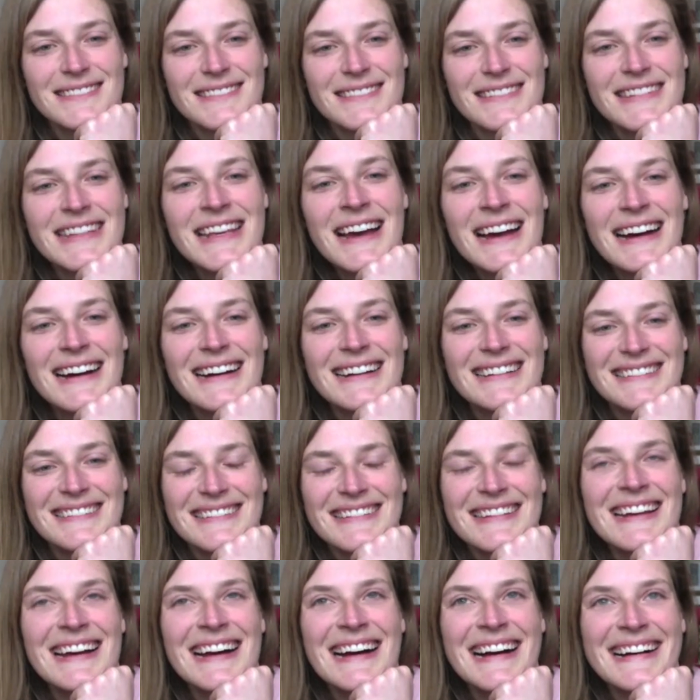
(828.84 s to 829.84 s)

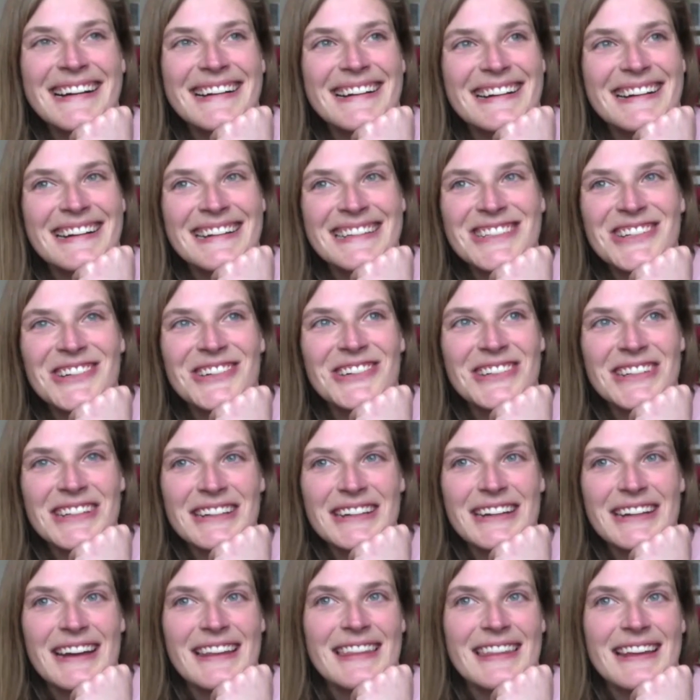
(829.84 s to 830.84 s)
Yeah, I totally
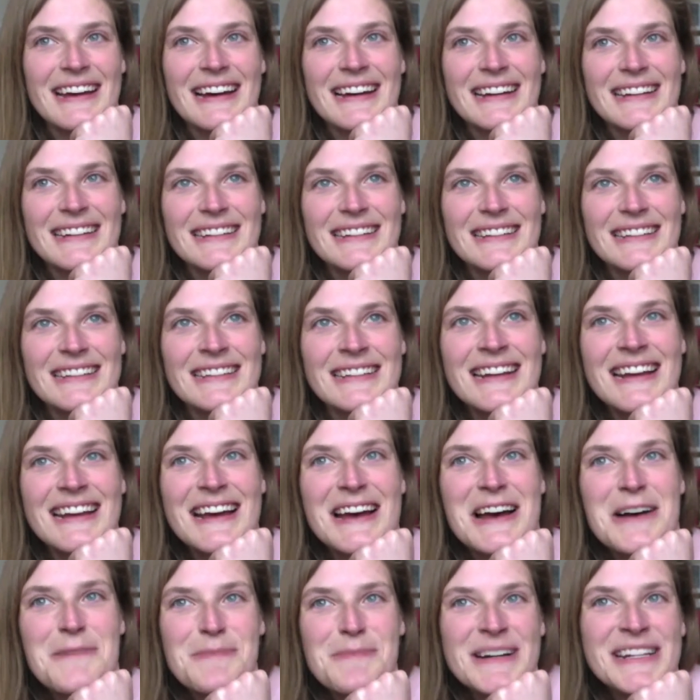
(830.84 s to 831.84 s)
get that. And
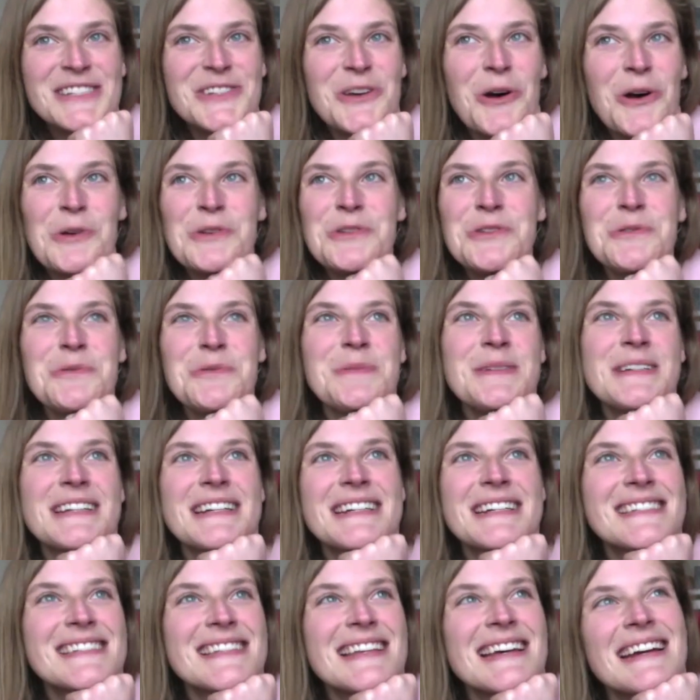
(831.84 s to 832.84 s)
but it's also
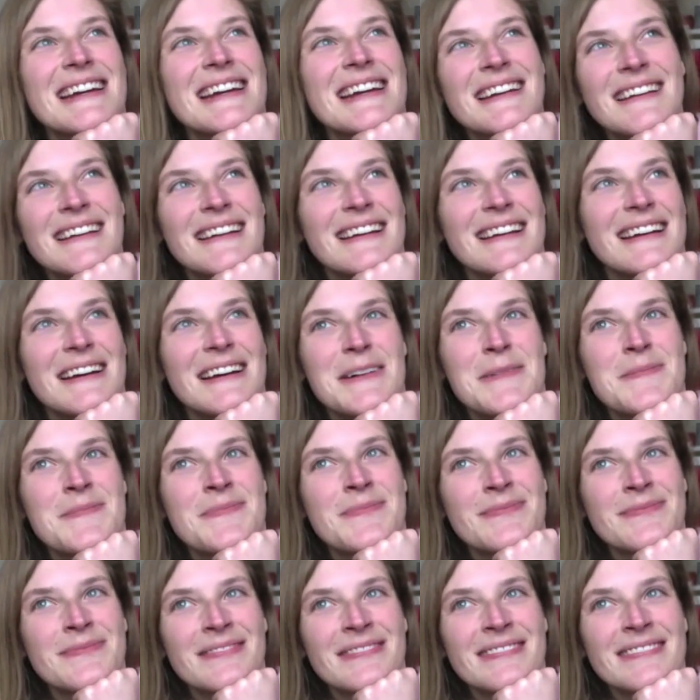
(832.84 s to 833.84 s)
because like
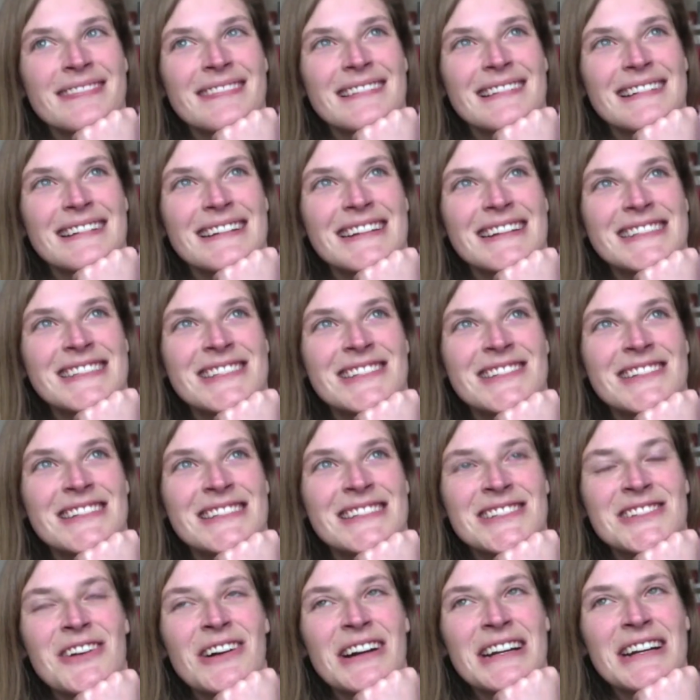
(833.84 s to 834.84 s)

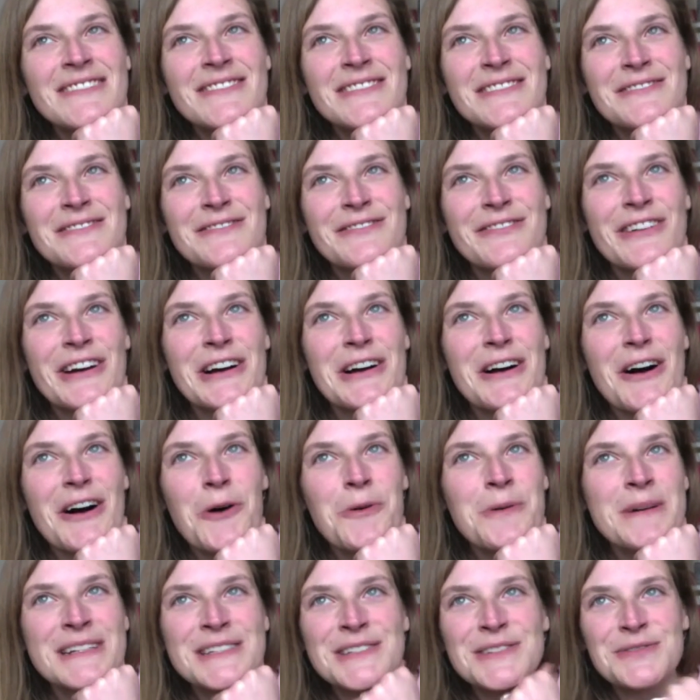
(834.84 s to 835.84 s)
it's not even
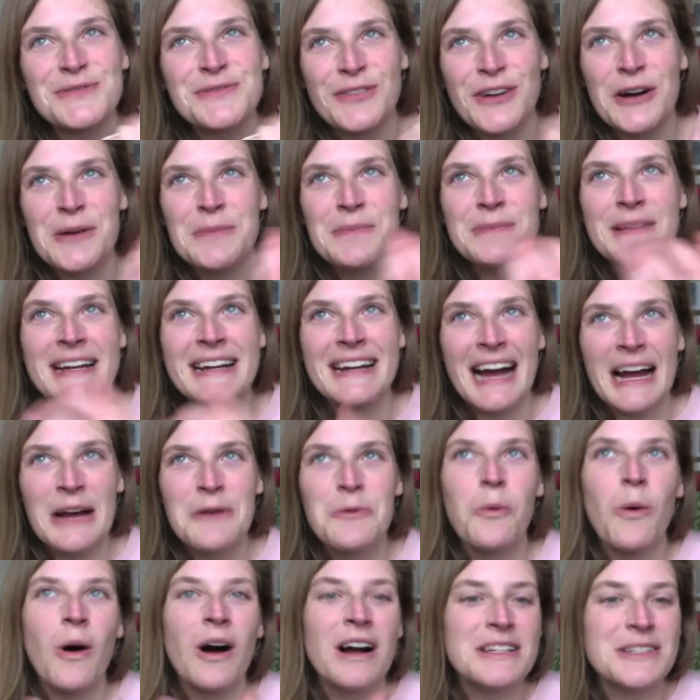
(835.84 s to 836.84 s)
always from like I
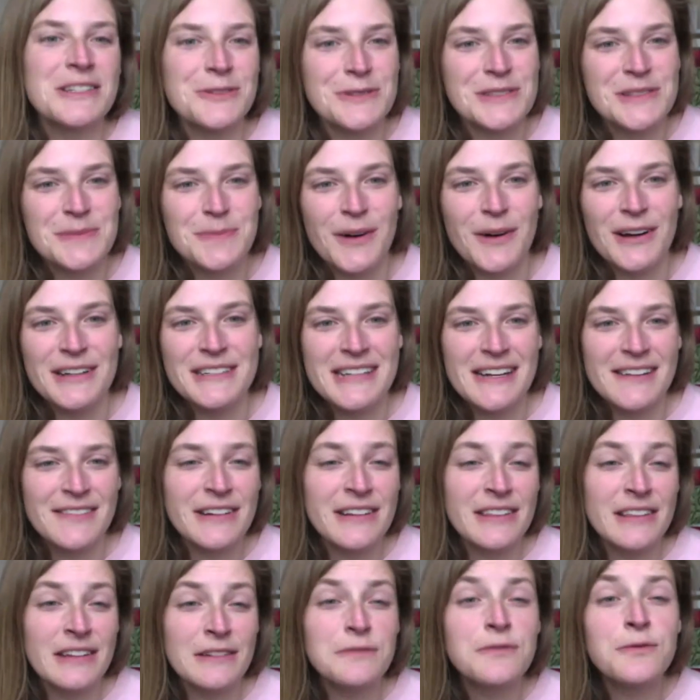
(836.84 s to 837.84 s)
want to respond to
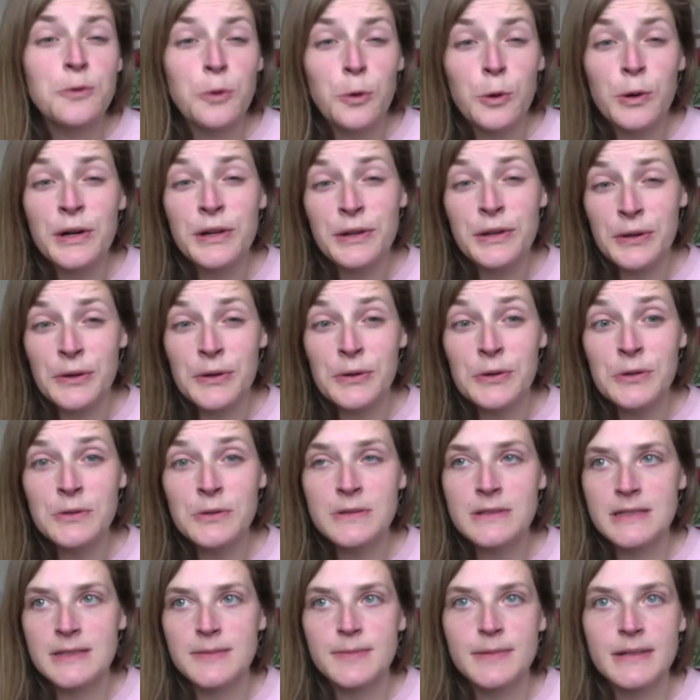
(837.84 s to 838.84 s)
everything for you.
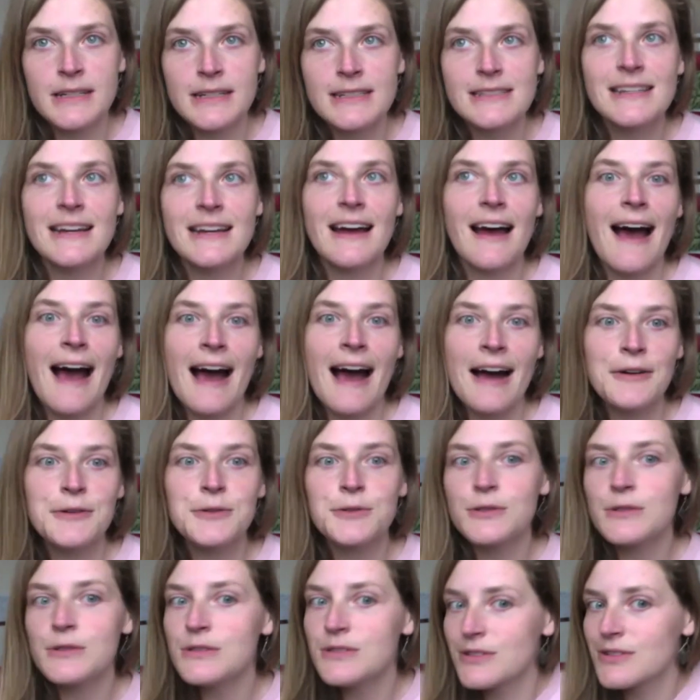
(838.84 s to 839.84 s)
It's because I
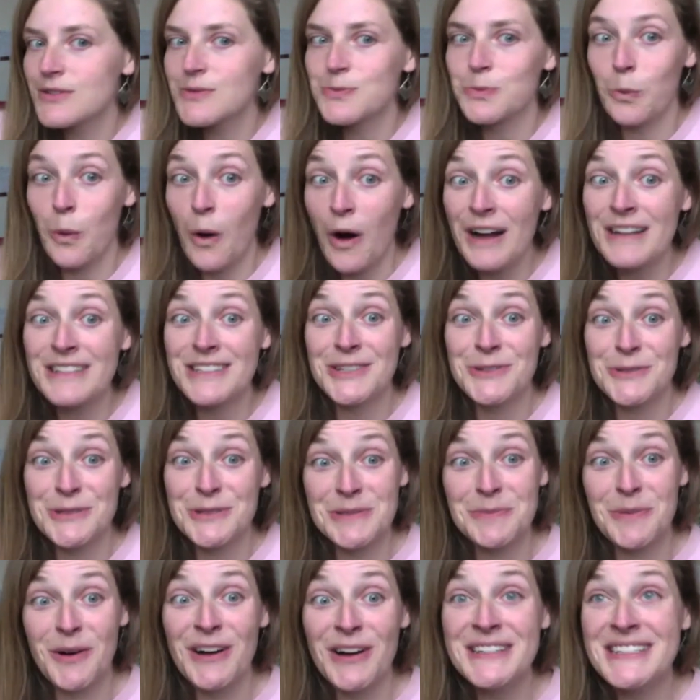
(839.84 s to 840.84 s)
actually just want to
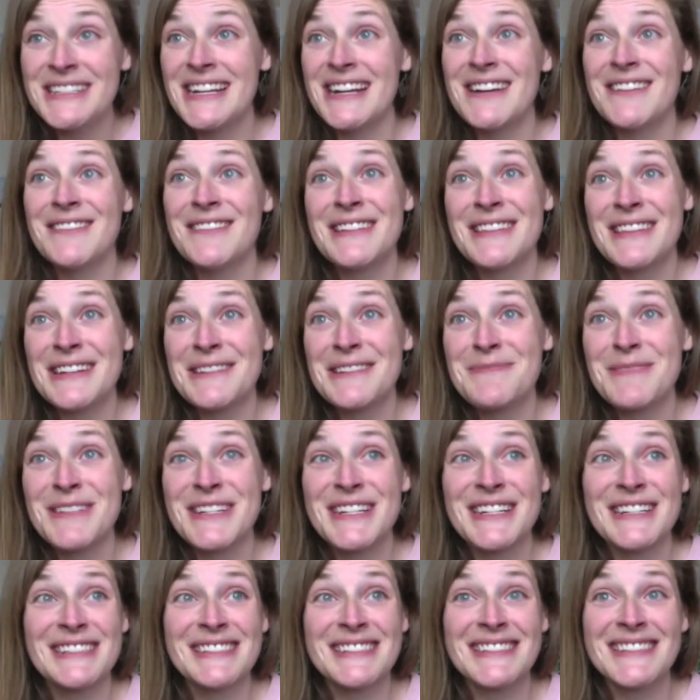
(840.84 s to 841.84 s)
respond to everything,
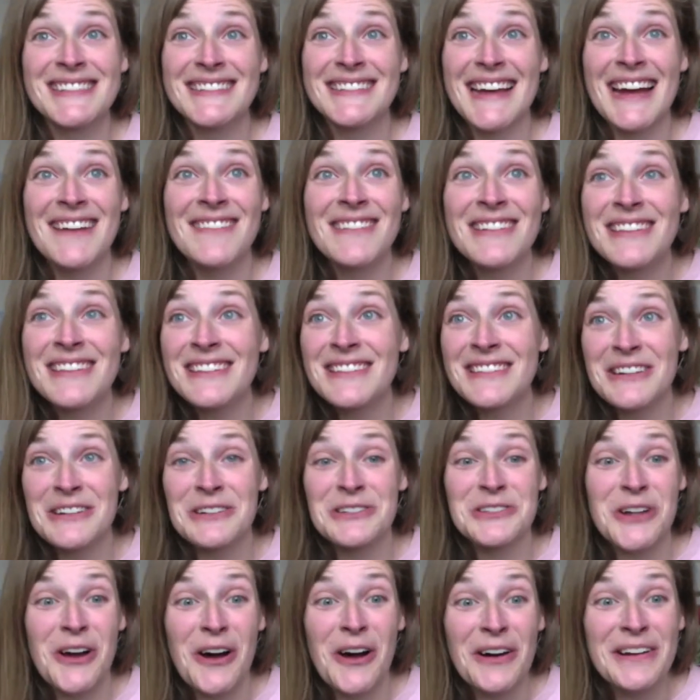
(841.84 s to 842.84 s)
because everything that
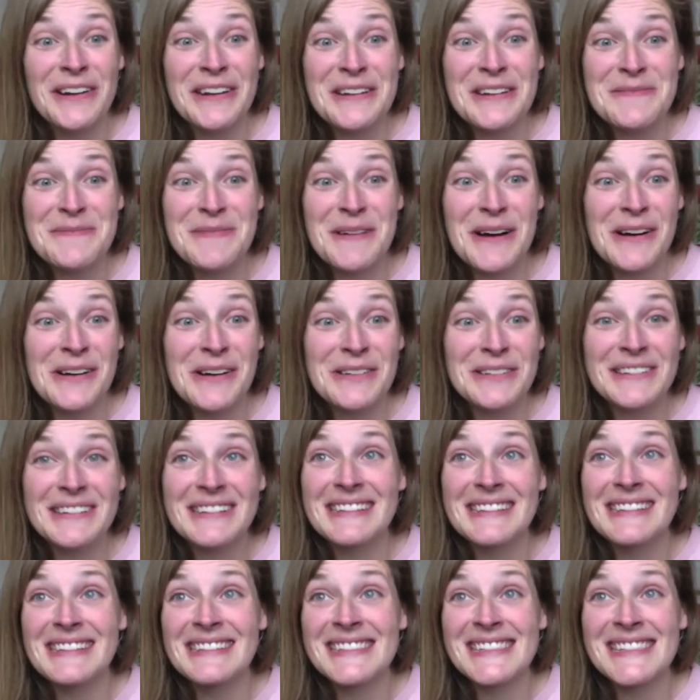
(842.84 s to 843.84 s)
you're talking about
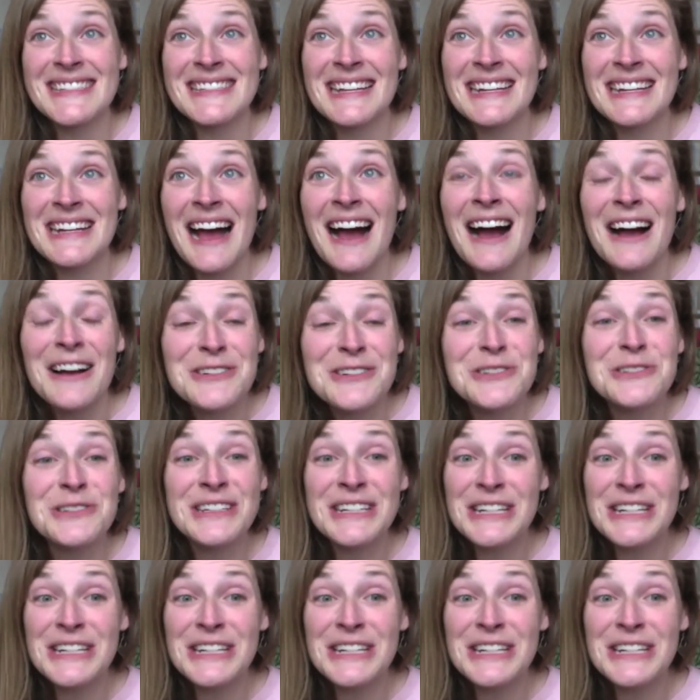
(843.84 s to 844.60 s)
is like actually